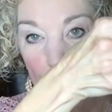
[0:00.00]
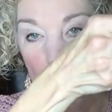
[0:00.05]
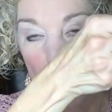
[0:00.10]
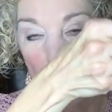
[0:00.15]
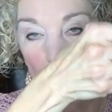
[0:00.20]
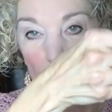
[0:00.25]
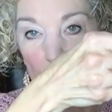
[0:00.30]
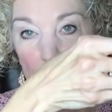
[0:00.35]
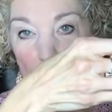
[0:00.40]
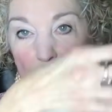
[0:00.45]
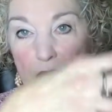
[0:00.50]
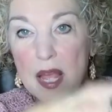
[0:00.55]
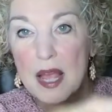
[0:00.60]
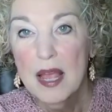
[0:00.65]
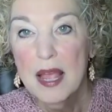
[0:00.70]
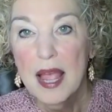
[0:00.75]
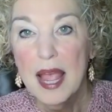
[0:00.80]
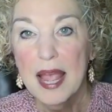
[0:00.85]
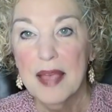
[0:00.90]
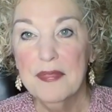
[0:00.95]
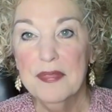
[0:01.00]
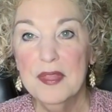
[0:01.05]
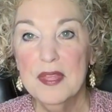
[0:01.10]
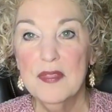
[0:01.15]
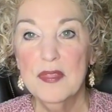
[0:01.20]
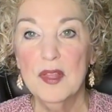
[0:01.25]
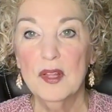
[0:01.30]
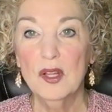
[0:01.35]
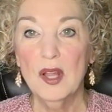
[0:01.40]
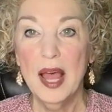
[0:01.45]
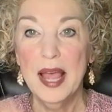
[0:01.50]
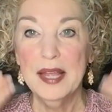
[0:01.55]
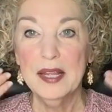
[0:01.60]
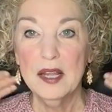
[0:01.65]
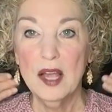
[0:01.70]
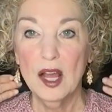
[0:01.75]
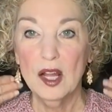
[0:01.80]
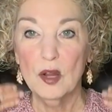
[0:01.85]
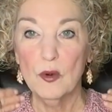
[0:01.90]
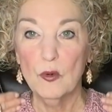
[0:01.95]
color, and then the light
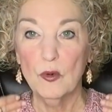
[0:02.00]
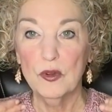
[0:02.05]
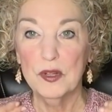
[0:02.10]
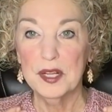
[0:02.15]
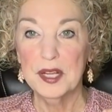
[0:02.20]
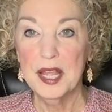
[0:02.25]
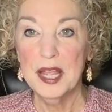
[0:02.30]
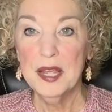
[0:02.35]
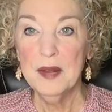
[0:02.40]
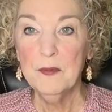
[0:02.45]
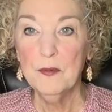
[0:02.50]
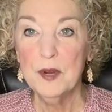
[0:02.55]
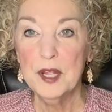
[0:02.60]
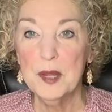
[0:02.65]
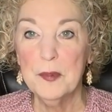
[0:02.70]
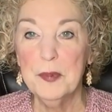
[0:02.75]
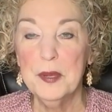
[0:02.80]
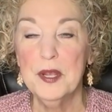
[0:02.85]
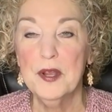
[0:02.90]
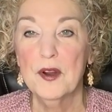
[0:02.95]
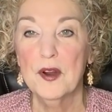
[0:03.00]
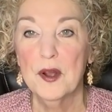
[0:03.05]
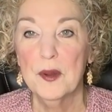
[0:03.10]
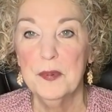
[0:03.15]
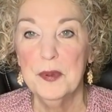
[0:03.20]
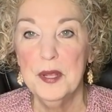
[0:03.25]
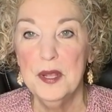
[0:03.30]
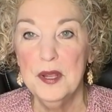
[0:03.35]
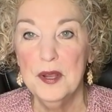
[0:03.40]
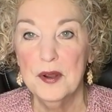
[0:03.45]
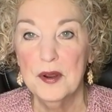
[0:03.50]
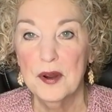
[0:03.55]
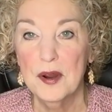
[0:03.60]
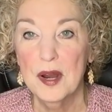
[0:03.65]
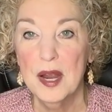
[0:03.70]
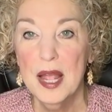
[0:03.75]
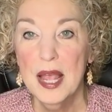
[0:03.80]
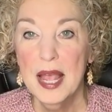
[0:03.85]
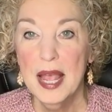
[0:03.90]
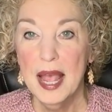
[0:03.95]
color will again reappear up
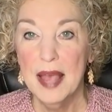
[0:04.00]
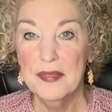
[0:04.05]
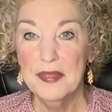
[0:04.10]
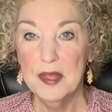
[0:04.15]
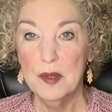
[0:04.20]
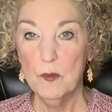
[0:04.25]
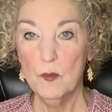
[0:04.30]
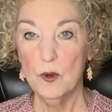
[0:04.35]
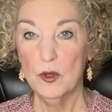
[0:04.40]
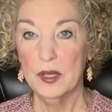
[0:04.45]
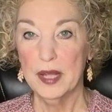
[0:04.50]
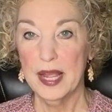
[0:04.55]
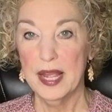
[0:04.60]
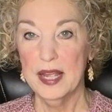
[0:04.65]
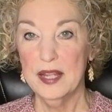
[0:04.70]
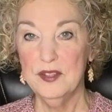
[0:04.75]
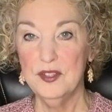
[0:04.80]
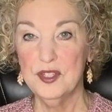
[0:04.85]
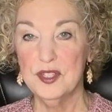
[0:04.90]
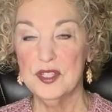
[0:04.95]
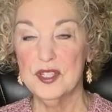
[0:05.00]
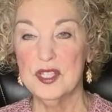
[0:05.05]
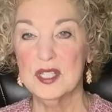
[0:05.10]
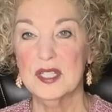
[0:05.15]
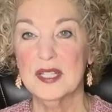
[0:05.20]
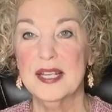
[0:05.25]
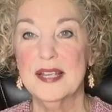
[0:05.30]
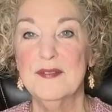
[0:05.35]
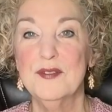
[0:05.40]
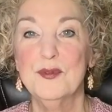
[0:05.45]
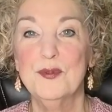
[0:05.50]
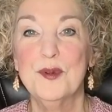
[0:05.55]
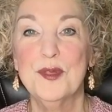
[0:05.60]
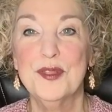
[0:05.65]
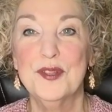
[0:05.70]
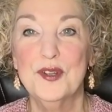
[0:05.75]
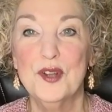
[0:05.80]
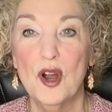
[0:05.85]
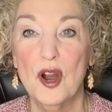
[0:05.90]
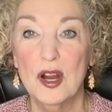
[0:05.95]
here, and then we'll edge the sleeves with
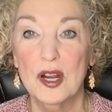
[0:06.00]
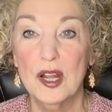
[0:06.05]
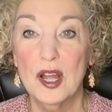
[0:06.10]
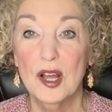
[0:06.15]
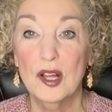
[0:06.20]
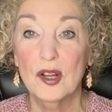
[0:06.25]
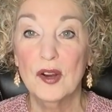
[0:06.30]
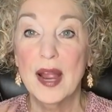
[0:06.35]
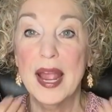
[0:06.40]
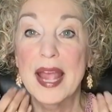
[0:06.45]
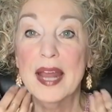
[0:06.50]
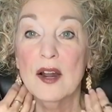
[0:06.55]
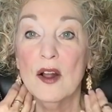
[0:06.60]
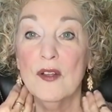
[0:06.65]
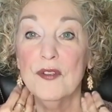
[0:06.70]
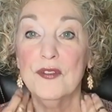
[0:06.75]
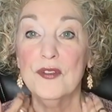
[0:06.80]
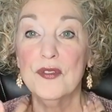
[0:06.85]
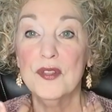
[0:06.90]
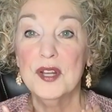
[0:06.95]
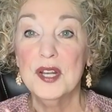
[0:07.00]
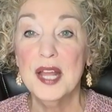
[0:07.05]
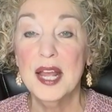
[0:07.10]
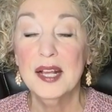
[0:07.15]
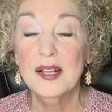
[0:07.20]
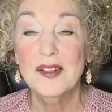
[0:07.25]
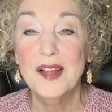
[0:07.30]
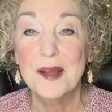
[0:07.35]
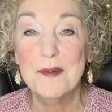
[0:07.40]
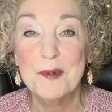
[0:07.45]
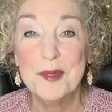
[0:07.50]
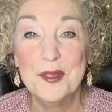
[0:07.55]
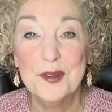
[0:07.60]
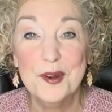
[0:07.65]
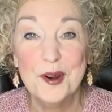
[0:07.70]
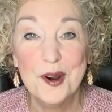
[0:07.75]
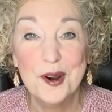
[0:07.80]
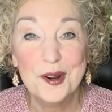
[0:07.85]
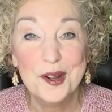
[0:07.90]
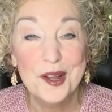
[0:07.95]
the dark color and also the neckline with the
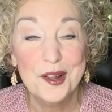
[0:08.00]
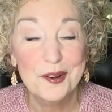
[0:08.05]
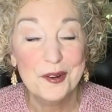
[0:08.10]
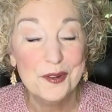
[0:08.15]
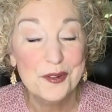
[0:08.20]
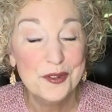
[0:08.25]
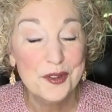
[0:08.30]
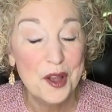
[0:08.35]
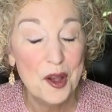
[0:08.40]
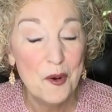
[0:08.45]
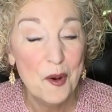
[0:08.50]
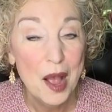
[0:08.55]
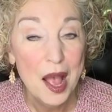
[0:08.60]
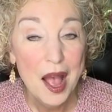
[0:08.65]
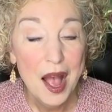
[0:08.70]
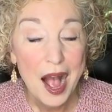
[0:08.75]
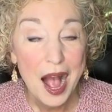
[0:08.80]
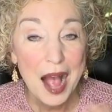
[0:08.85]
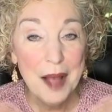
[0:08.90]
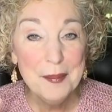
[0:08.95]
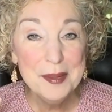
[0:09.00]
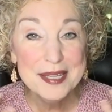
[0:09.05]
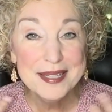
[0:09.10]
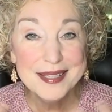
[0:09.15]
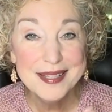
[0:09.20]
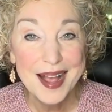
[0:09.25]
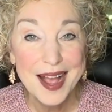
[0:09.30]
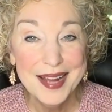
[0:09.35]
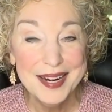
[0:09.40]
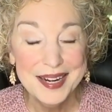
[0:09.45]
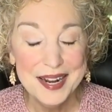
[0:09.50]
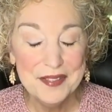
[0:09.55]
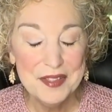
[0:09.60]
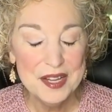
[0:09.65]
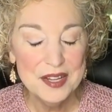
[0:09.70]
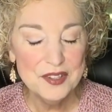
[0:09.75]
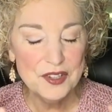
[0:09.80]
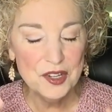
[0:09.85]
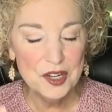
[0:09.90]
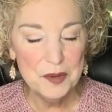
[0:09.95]
dark color. So I'm excited. I
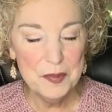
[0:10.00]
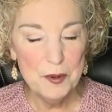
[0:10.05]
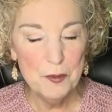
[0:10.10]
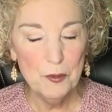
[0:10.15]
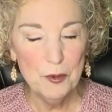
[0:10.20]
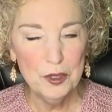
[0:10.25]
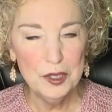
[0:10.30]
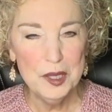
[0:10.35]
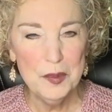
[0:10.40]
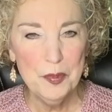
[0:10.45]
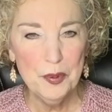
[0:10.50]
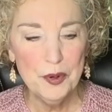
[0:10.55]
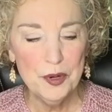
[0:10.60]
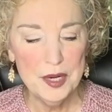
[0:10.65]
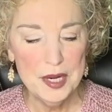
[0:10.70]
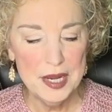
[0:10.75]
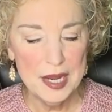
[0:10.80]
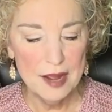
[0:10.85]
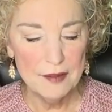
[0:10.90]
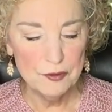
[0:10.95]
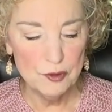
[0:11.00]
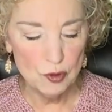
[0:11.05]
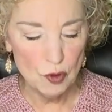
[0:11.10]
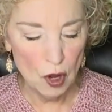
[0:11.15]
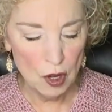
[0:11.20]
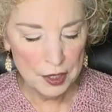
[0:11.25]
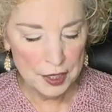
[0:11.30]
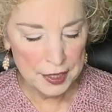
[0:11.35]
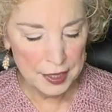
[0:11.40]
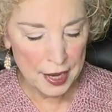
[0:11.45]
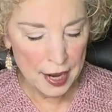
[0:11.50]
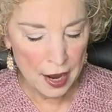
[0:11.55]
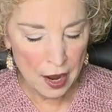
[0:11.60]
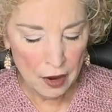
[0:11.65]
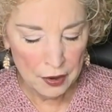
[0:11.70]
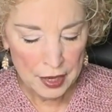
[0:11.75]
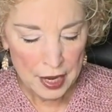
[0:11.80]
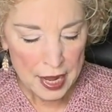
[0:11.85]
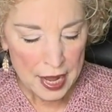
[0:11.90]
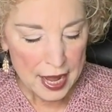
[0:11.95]
think it's going to be really pretty. I've drawn it
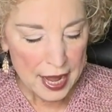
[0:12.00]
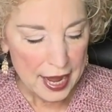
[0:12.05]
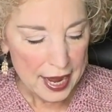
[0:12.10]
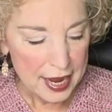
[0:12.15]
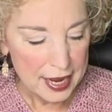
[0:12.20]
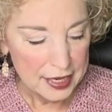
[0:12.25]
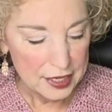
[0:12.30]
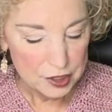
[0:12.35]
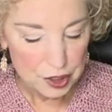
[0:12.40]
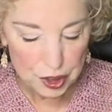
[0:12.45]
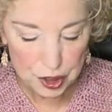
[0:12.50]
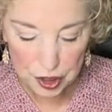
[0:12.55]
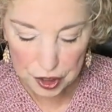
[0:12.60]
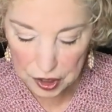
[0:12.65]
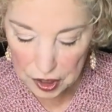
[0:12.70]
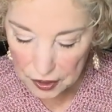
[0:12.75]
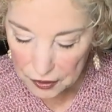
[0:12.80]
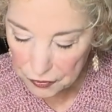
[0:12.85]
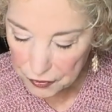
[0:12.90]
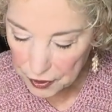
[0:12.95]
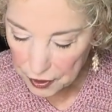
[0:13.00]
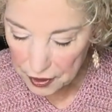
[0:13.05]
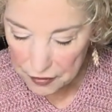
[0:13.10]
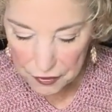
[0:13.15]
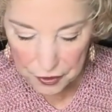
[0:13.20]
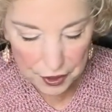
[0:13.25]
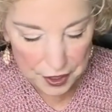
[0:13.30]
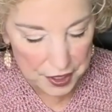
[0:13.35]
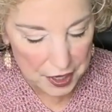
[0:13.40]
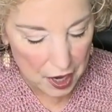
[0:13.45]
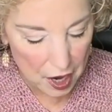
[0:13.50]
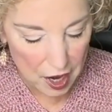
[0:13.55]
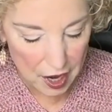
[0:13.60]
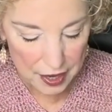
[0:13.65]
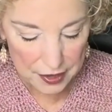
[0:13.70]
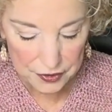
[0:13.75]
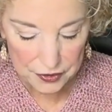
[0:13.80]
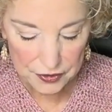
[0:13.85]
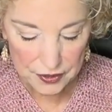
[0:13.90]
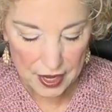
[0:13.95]
out, and it should look very, very
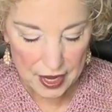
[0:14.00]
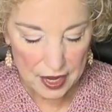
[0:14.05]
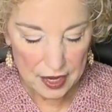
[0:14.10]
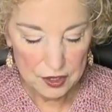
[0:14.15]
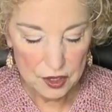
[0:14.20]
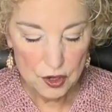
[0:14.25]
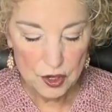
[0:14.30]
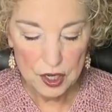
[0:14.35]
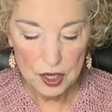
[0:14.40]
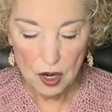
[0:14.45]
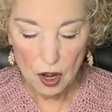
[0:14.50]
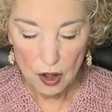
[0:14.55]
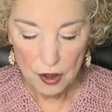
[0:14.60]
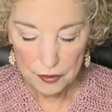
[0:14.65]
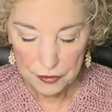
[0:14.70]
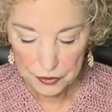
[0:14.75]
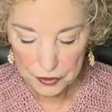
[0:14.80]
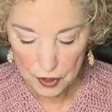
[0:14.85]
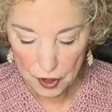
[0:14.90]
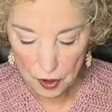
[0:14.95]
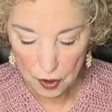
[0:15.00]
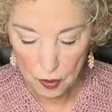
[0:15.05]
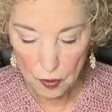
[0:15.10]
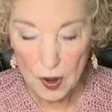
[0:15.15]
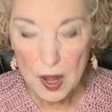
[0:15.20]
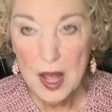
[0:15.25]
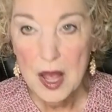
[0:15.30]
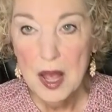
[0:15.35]
nice. And you can also